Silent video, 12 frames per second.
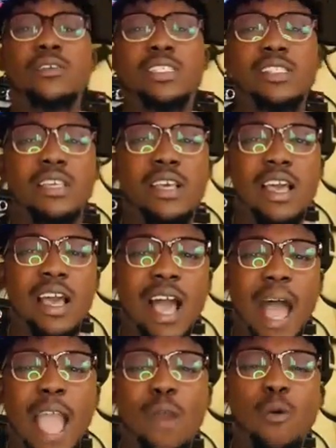else,
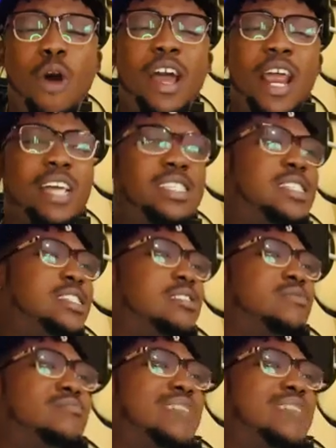enough